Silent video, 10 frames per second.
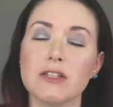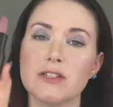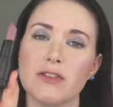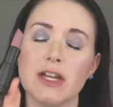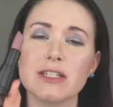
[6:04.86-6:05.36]

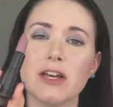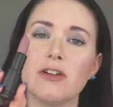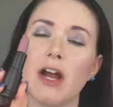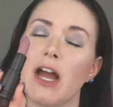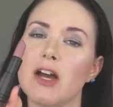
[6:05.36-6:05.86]
So the next
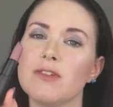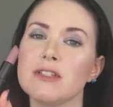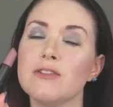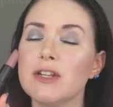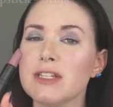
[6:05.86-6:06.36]
color I have
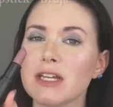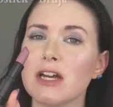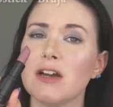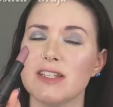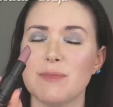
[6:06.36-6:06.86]
is
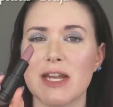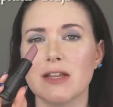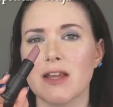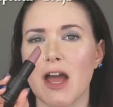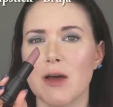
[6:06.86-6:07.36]
Lunatic
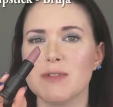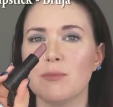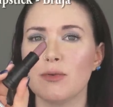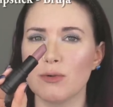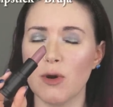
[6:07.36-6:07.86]
Cosmetic Labs
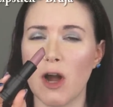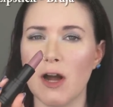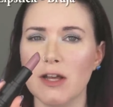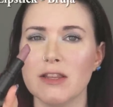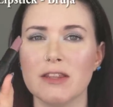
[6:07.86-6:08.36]

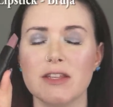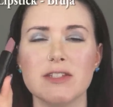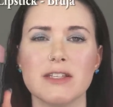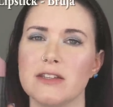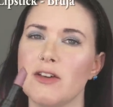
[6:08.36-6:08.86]
Bruja.
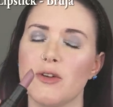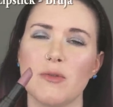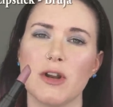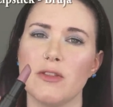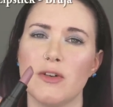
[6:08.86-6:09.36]
This is
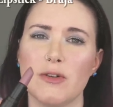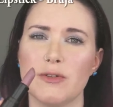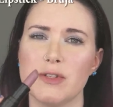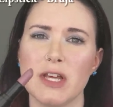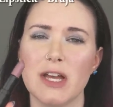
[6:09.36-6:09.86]
another one of
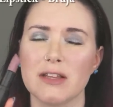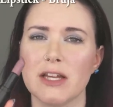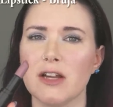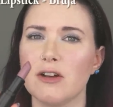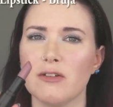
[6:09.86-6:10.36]
those
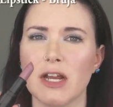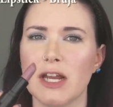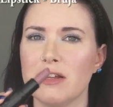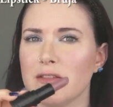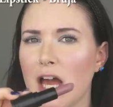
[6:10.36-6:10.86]
like
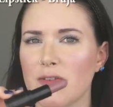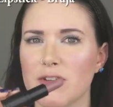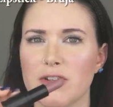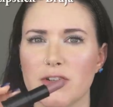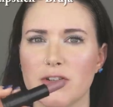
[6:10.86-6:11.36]
grayed
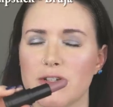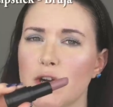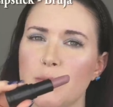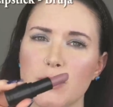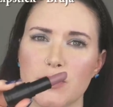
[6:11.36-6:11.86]
lavender
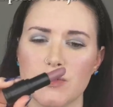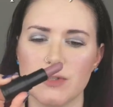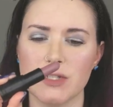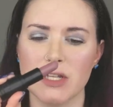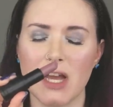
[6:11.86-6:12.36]
taupe
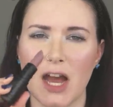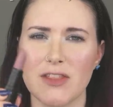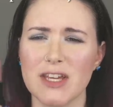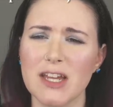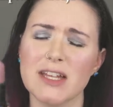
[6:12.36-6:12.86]
nudes.
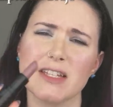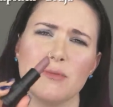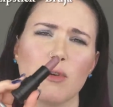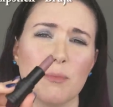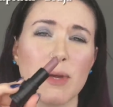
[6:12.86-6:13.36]
I think it has
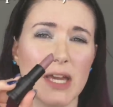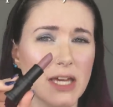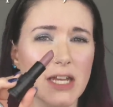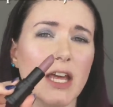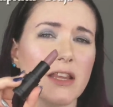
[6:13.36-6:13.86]
like more
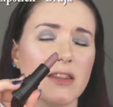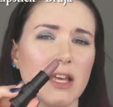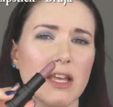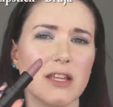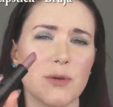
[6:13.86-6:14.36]
pink in it
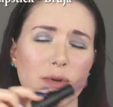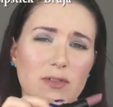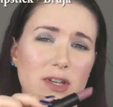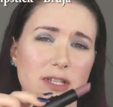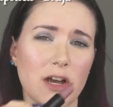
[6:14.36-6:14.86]
than the
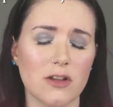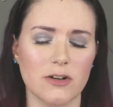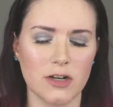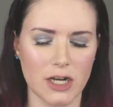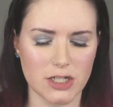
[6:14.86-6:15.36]
previous
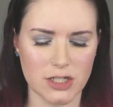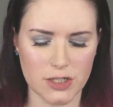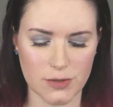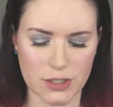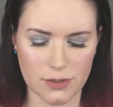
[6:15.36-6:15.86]
color I just
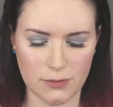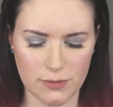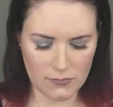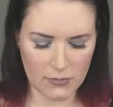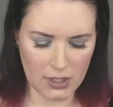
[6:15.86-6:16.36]
showed
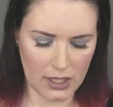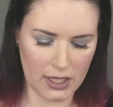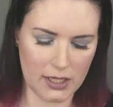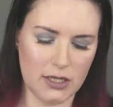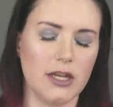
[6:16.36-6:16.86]
you.
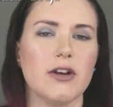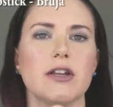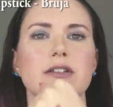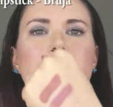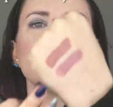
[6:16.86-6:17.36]
And here it is